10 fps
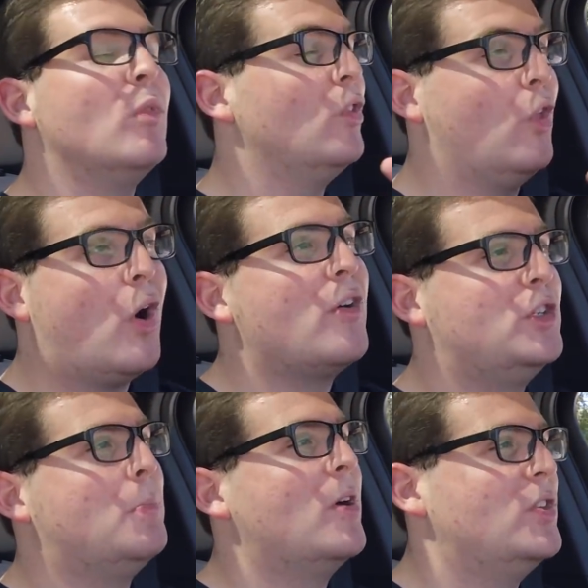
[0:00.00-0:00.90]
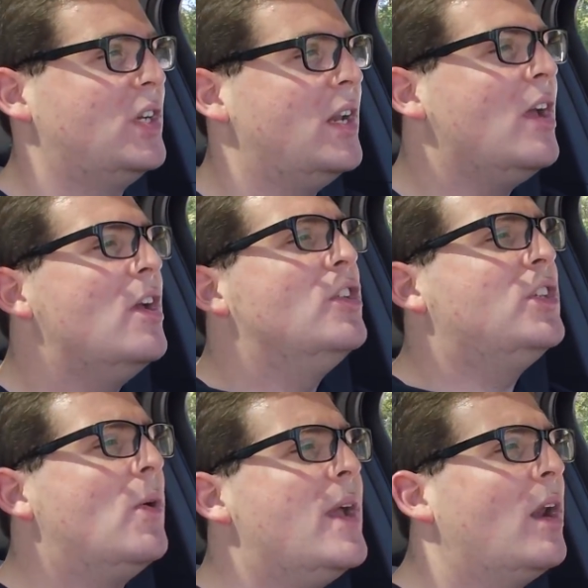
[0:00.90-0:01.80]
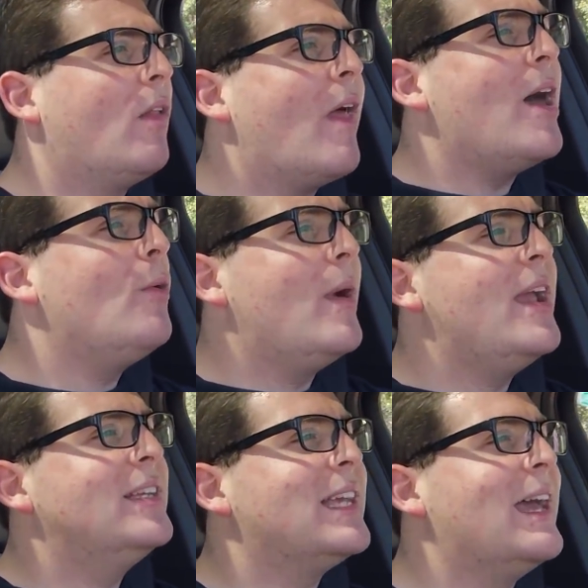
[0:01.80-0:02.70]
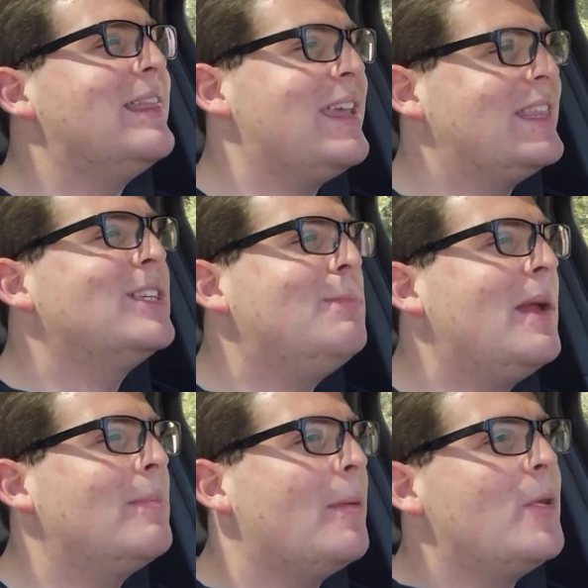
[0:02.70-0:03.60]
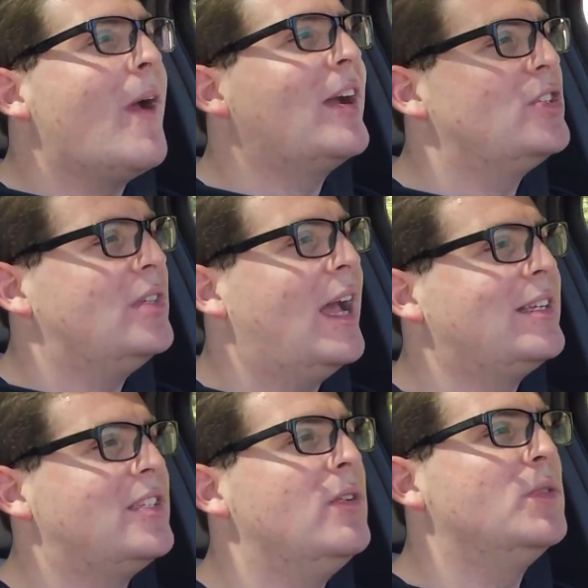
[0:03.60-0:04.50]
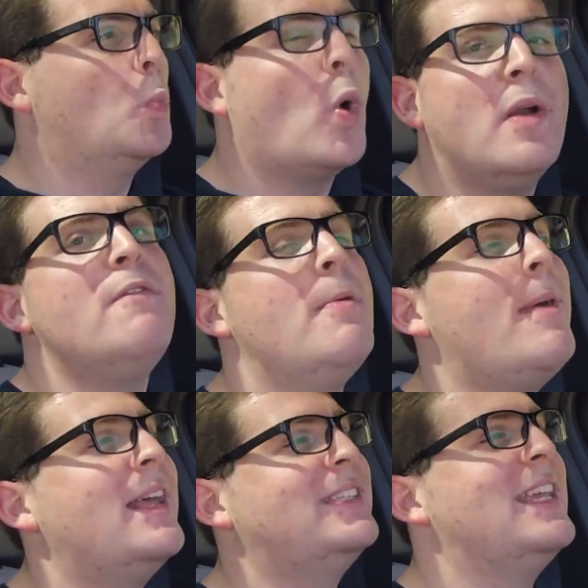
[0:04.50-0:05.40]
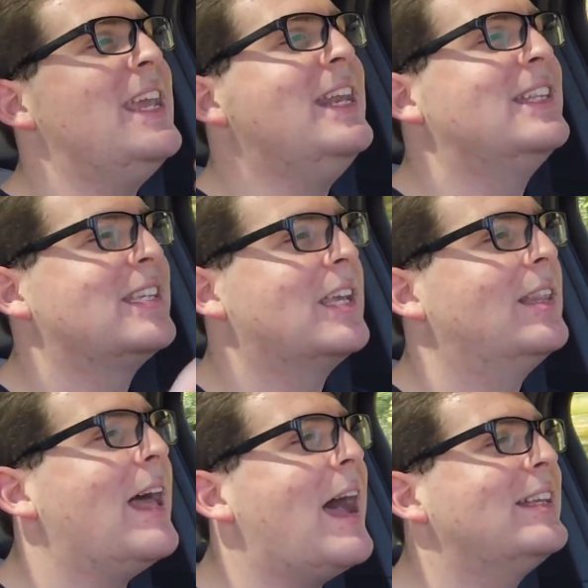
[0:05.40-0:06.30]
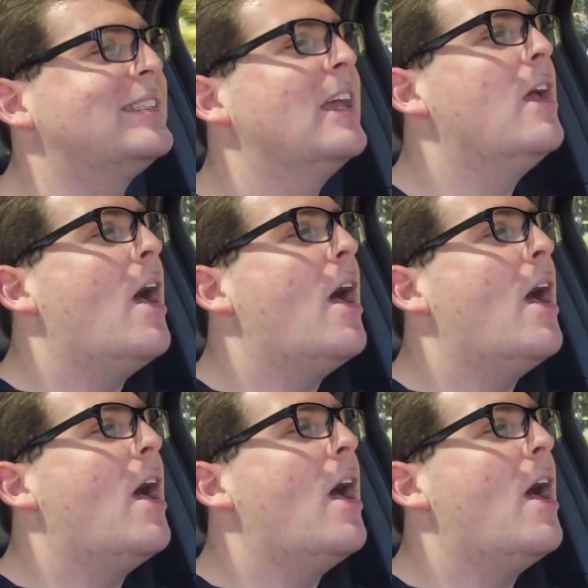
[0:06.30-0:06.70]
large margin. So in a lot of ways, I think this BMW X2 is one of the best in its class.